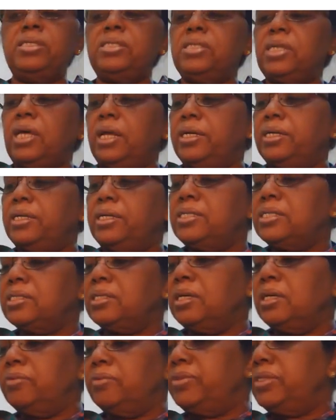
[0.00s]
and it is
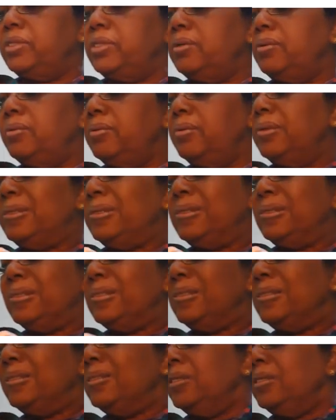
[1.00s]
curved.
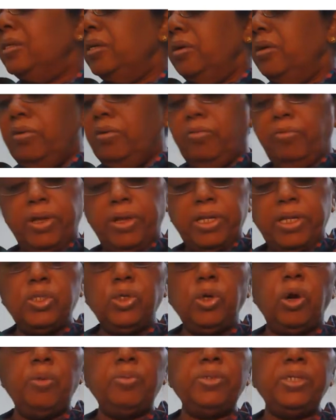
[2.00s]
Whereas
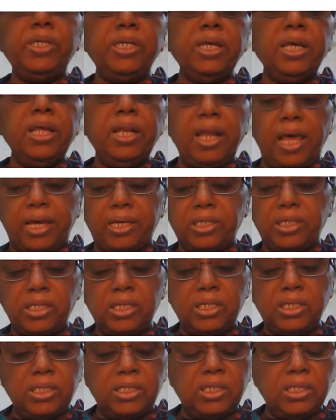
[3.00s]
the obstetrical
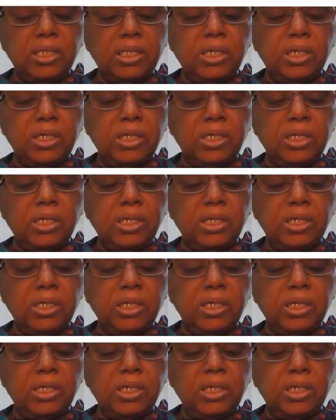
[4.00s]
axis